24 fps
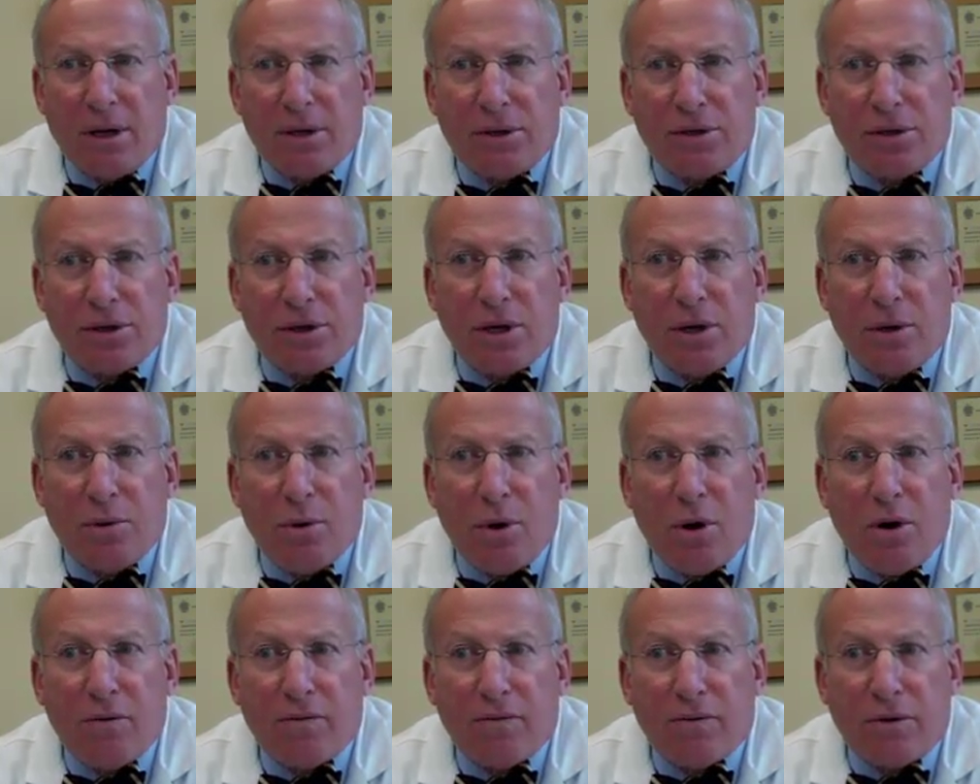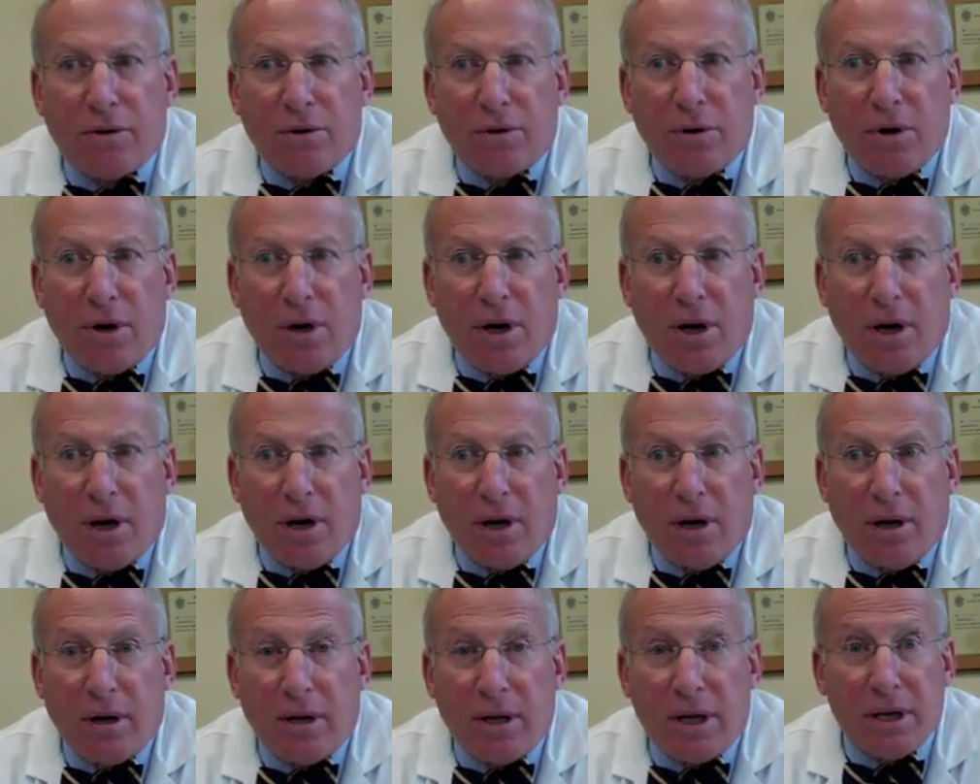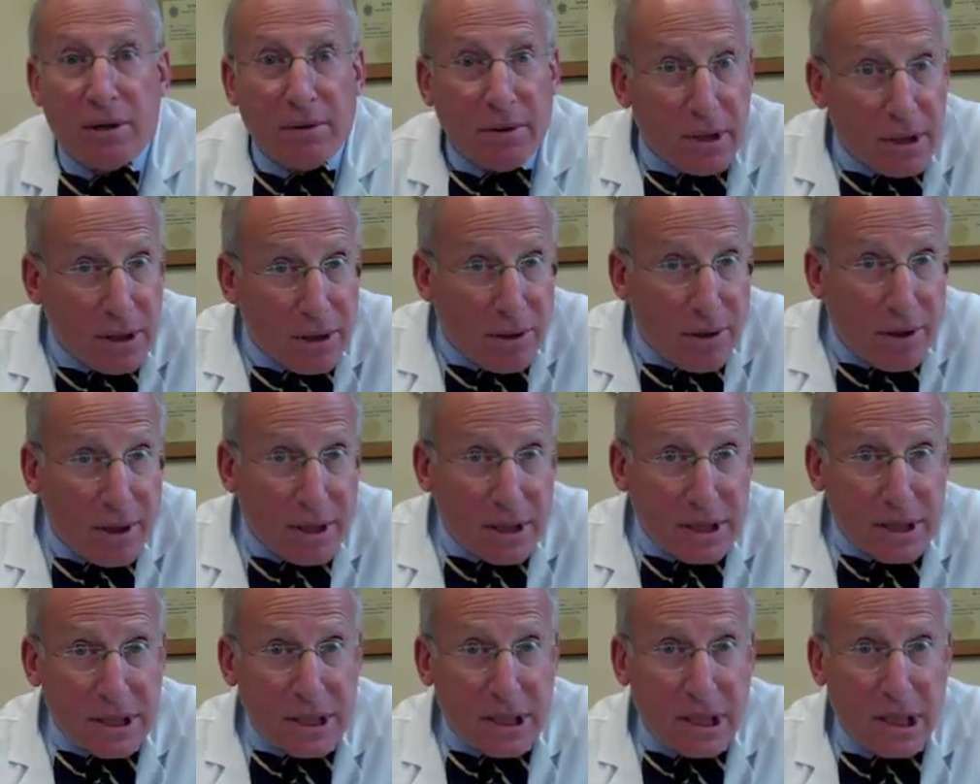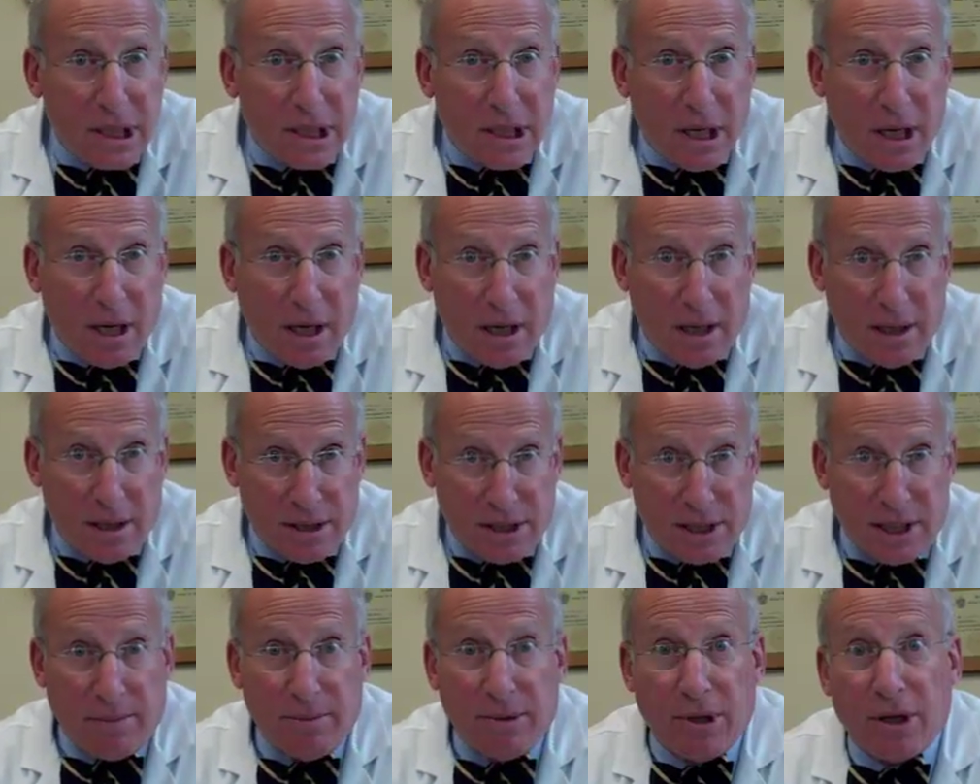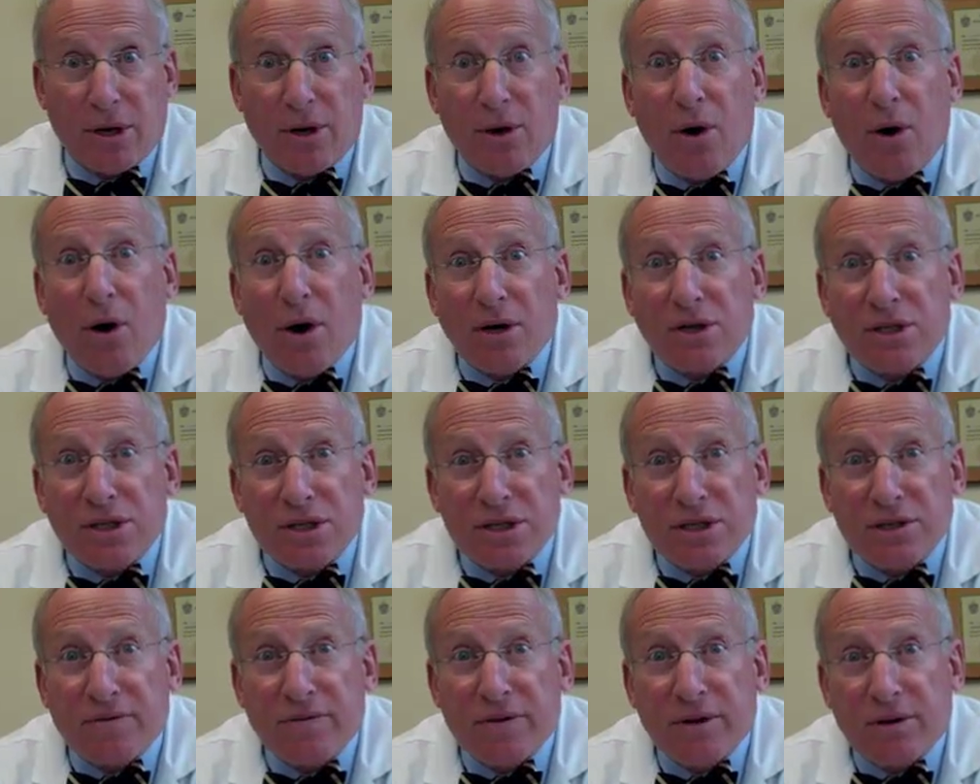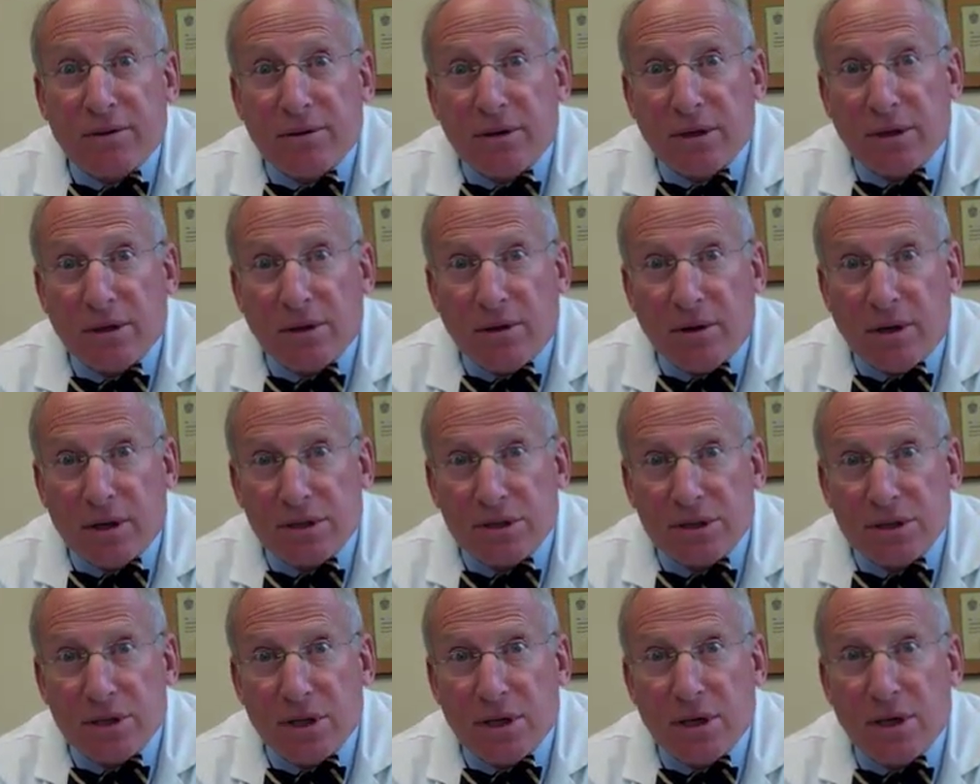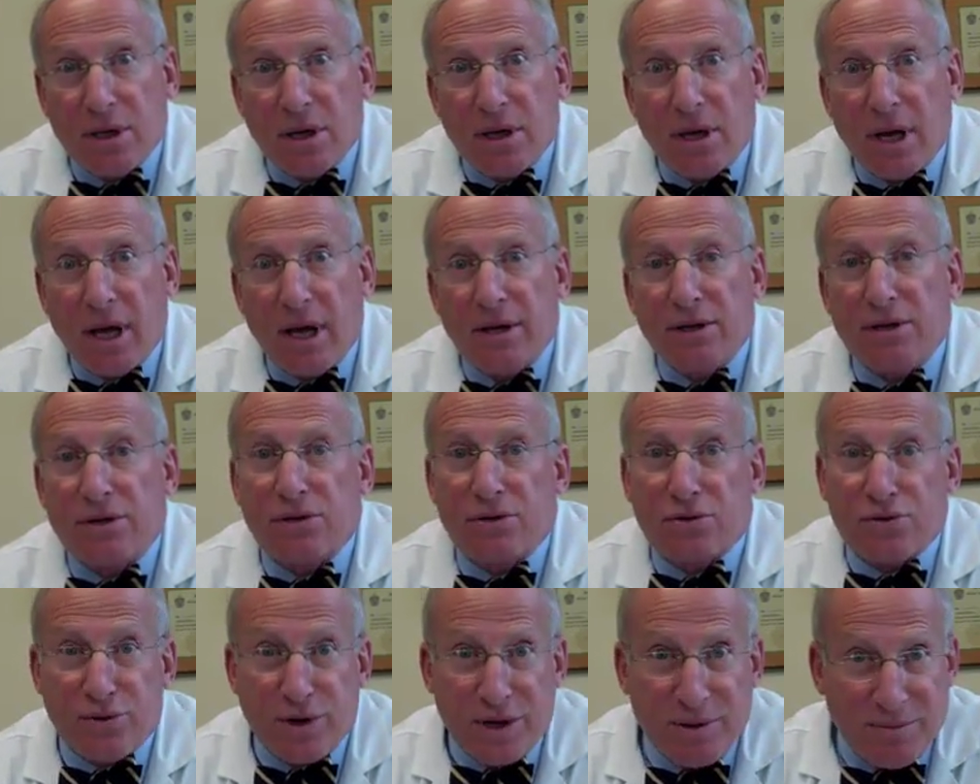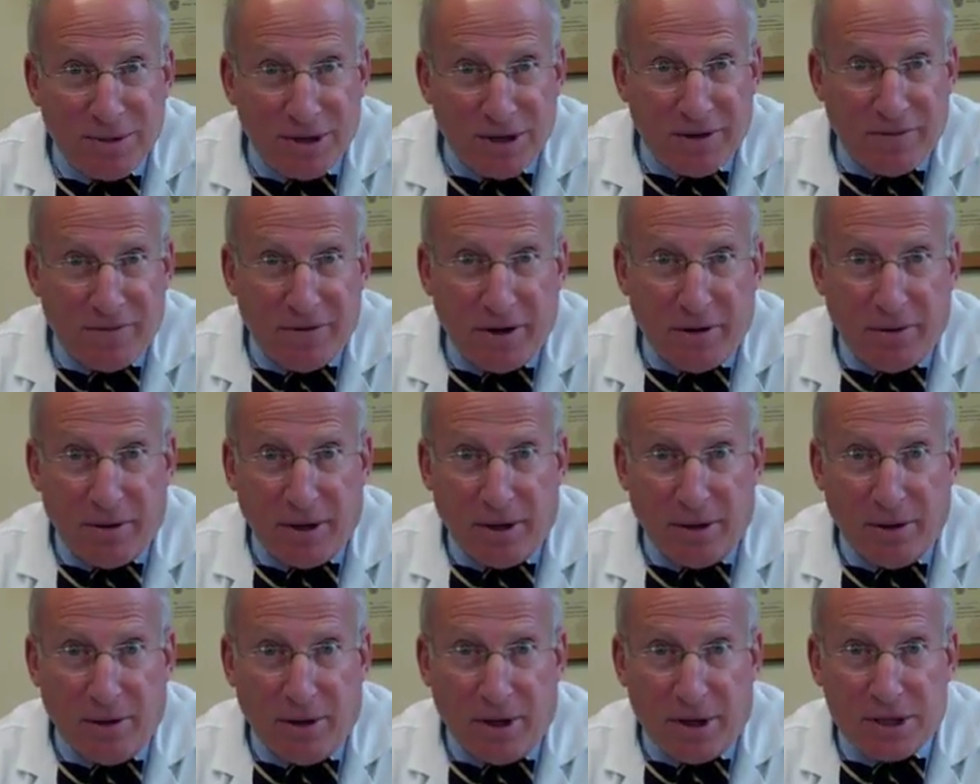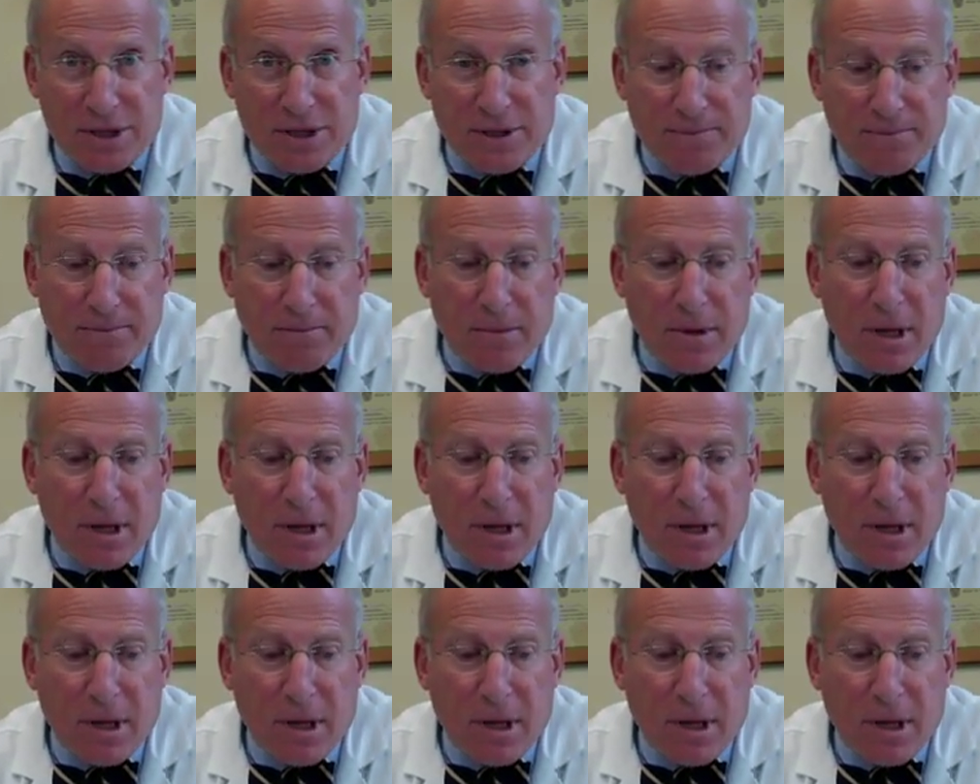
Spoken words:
to go over hearing loss, some of the causes of hearing loss, and treatment of hearing loss.